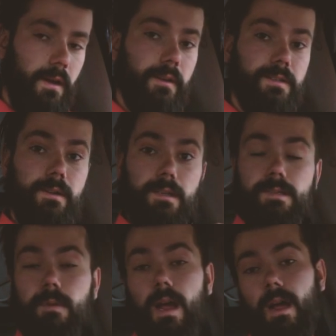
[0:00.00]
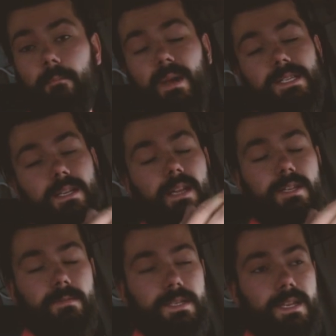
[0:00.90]
I just I just basically I
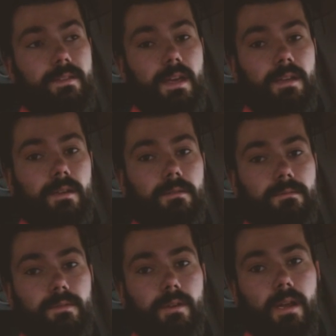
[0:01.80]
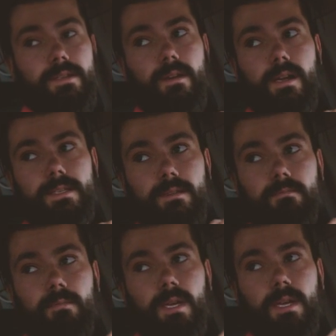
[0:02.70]
just want to say thank you. You guys are
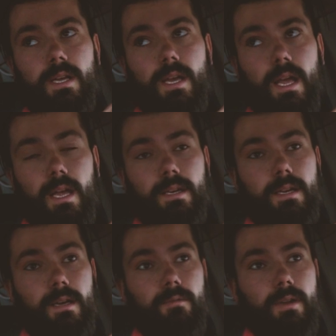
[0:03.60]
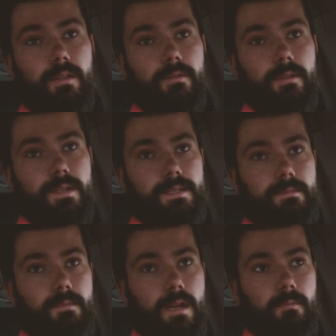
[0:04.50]
awesome, and uh, we'll get through
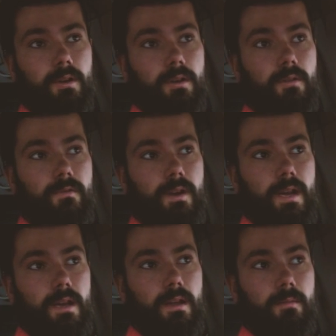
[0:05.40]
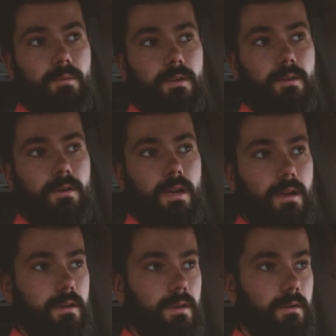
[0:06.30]
this. I'm gonna overnight a computer,
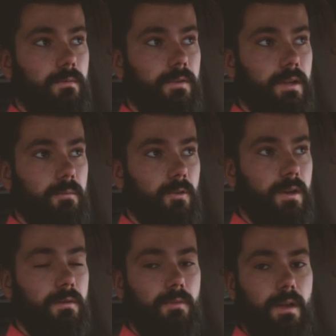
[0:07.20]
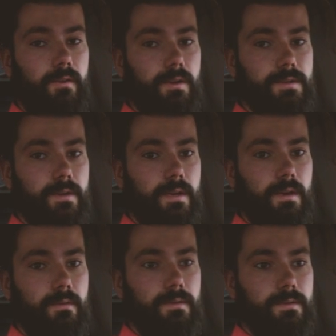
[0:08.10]
and uh, hopefully in the morning we'll have it all sorted out.